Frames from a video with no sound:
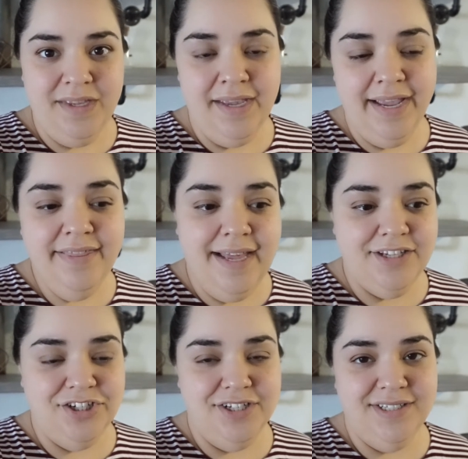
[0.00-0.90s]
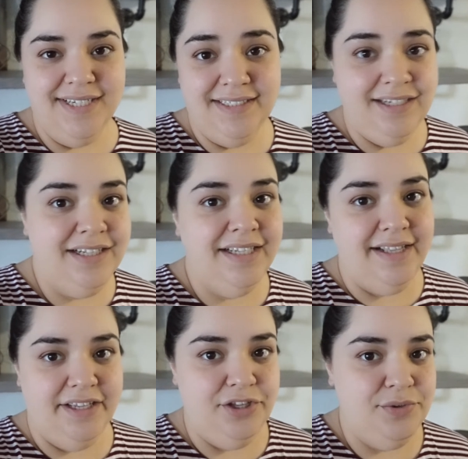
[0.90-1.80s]
And that just, it's clean,
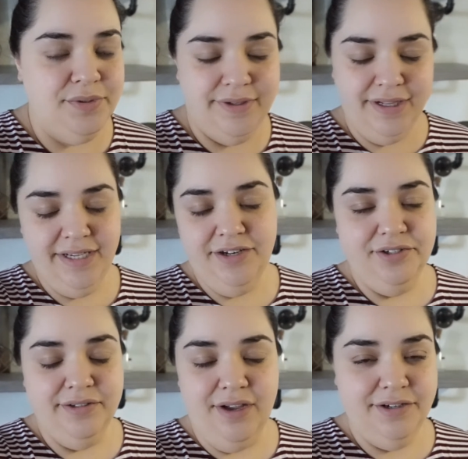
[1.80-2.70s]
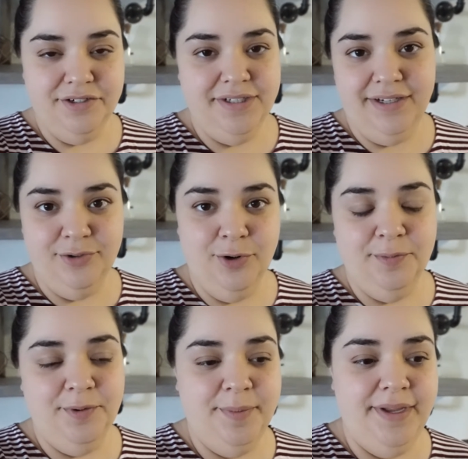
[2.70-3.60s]
like you clean your laundry like
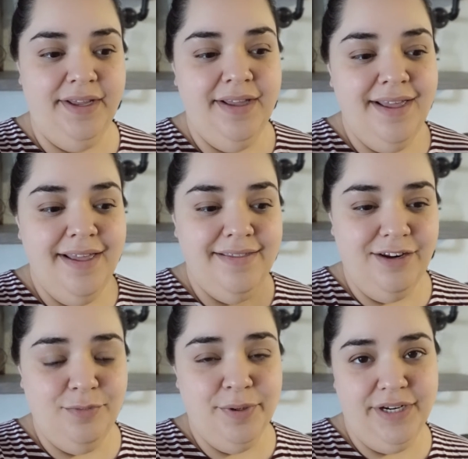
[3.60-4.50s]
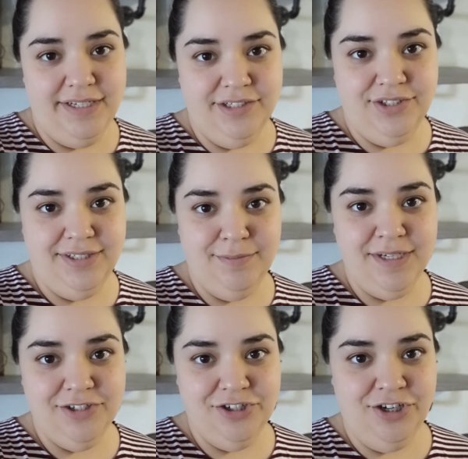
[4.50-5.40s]
normal, but then you put it into this
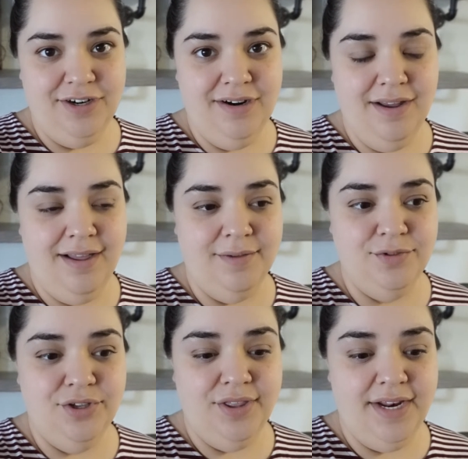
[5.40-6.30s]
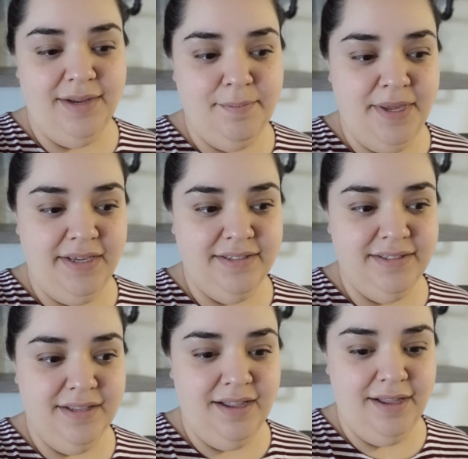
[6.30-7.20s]
mixture so that it
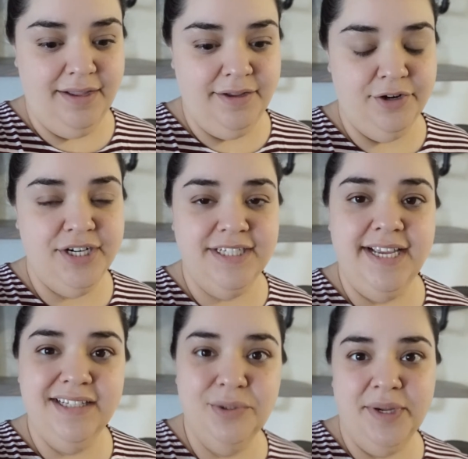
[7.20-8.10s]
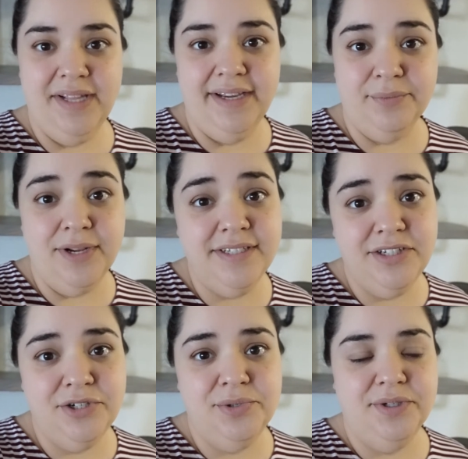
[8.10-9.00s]
makes, or it takes away like
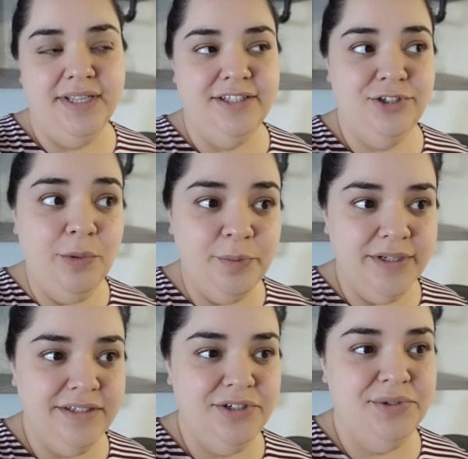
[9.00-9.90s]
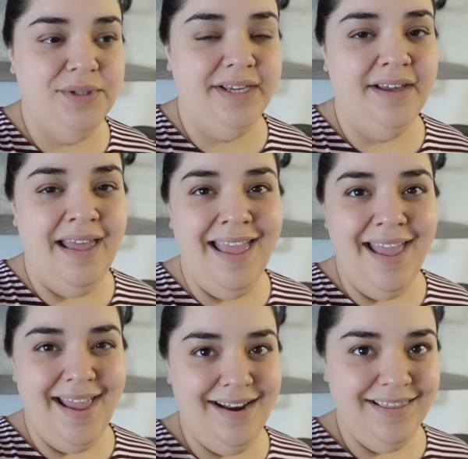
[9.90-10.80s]
residue or like soap residue, like
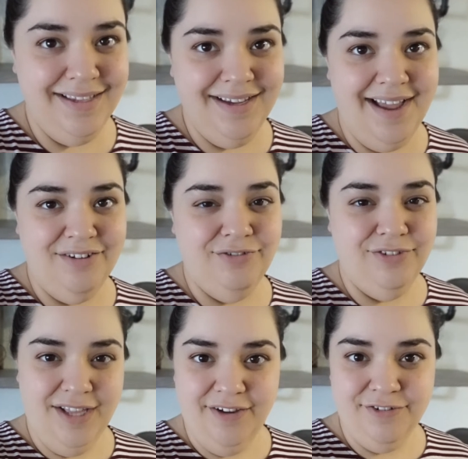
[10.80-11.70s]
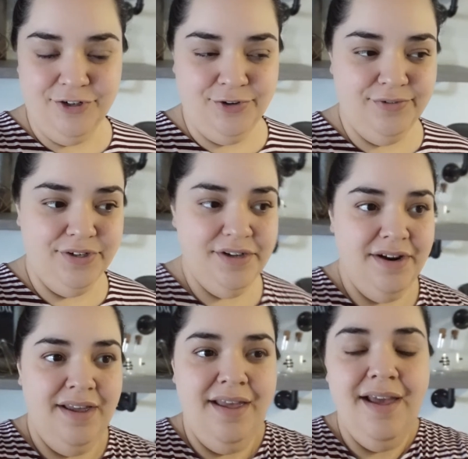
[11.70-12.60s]
anything kind of left over,
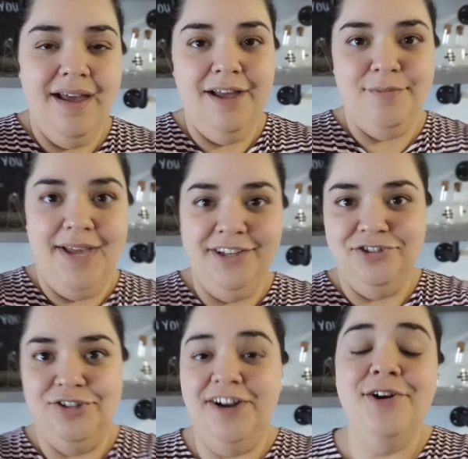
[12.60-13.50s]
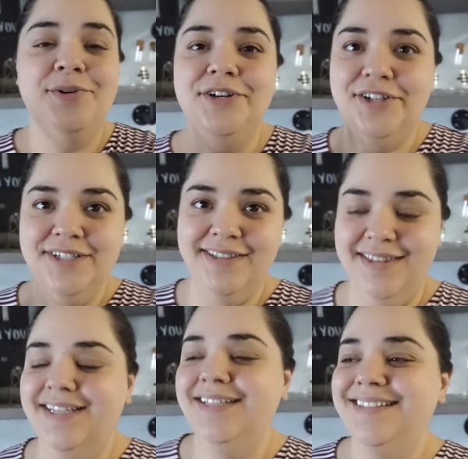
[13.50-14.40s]
extra odors and
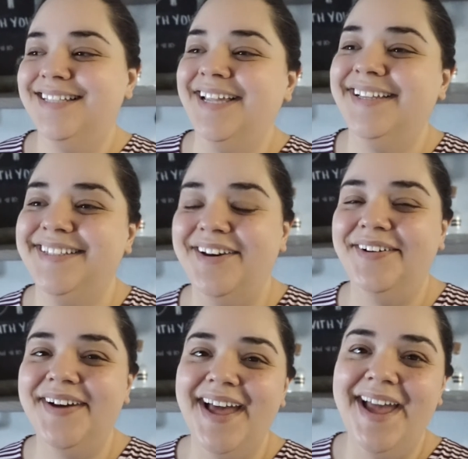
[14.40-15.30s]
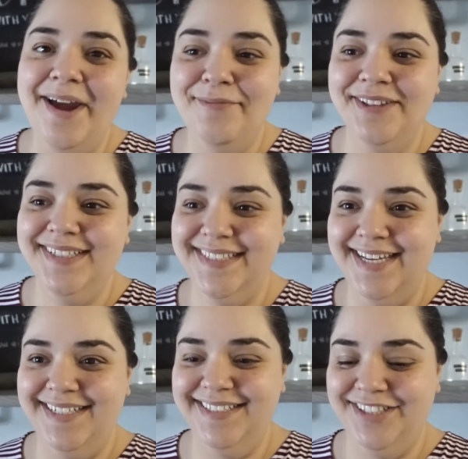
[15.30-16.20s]
things. So I'm really
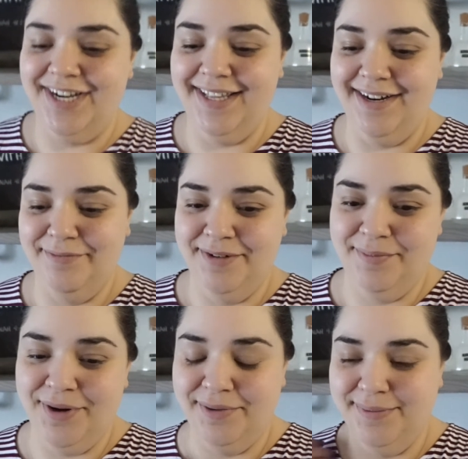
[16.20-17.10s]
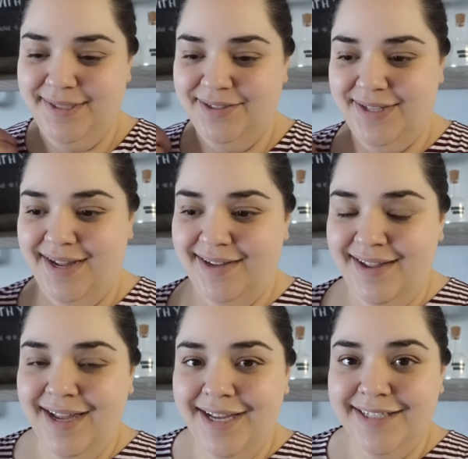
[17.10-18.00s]
excited to try that. I'm gonna probably do that
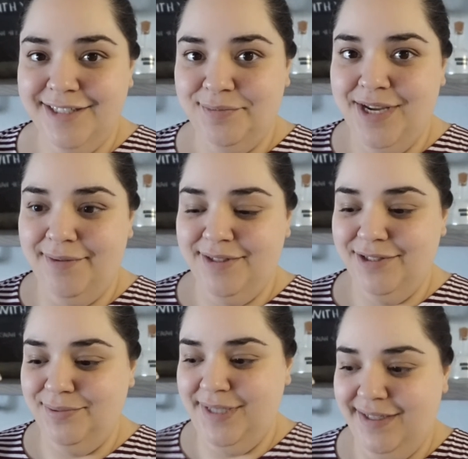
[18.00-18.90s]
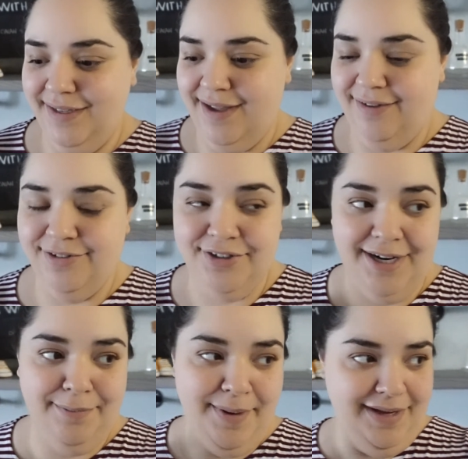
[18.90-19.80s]
sometime this week after
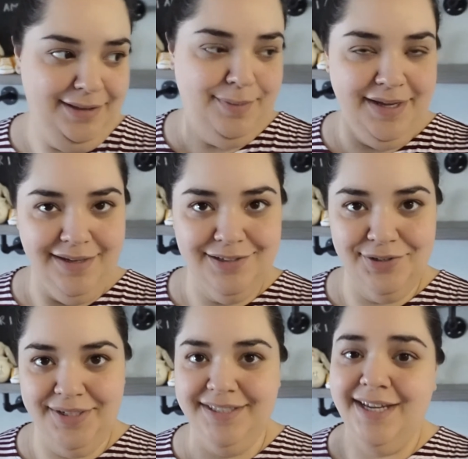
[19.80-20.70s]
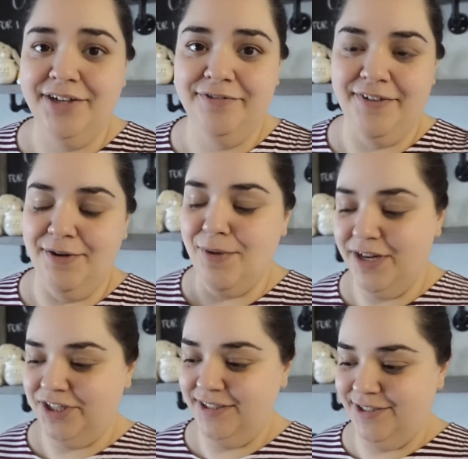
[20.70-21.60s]
I bake the baking soda, because I couldn't find
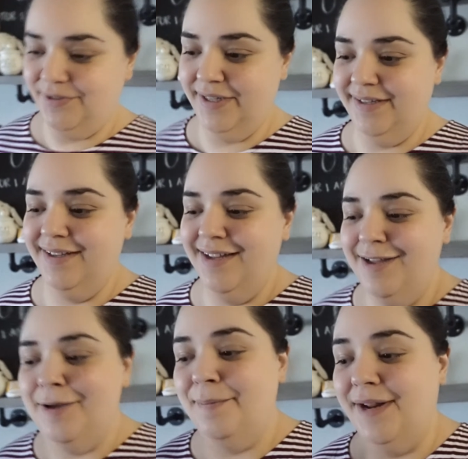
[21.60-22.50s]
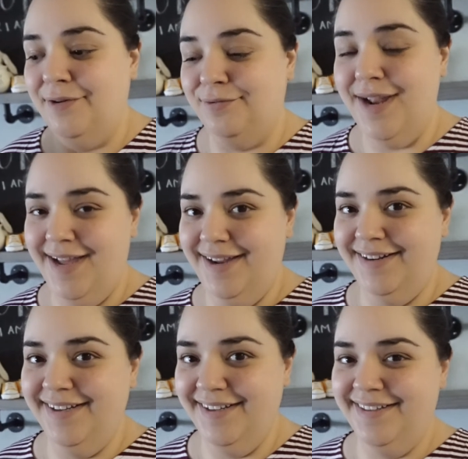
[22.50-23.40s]
washing soda, but I
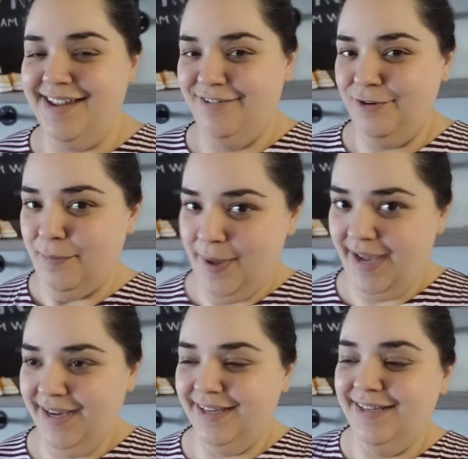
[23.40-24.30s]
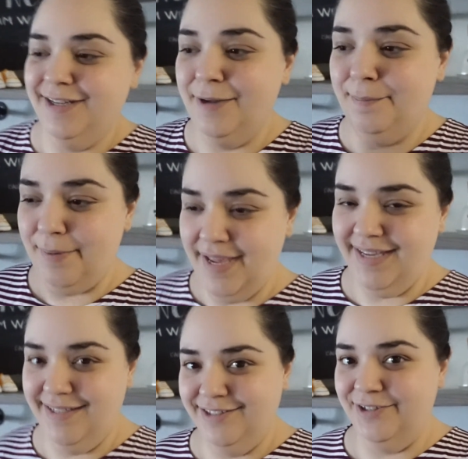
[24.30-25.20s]
read that if you bake
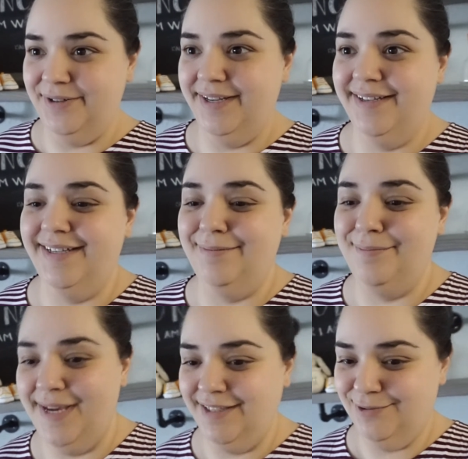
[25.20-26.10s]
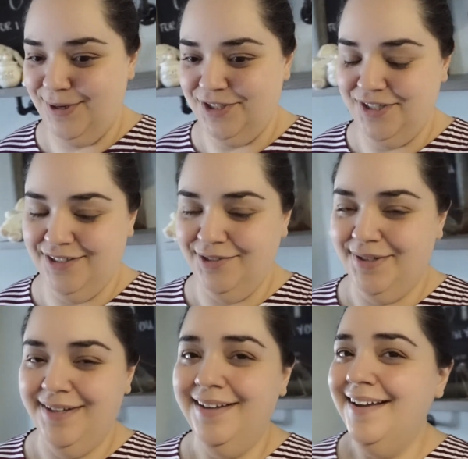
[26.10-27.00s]
baking soda, it makes washing
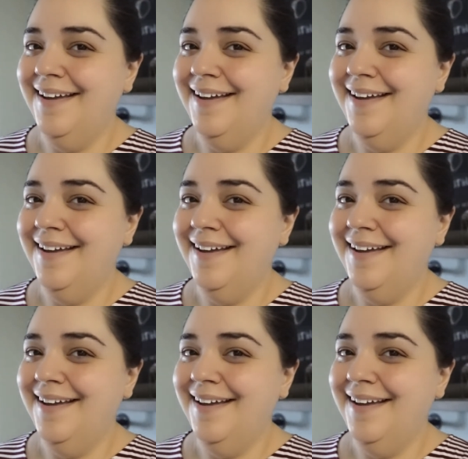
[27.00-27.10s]
soda.